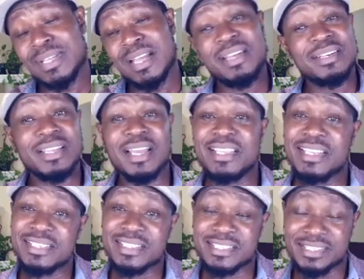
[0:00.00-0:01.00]
And I
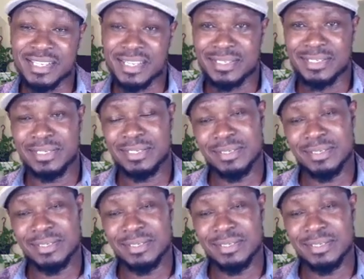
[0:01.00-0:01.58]
understand.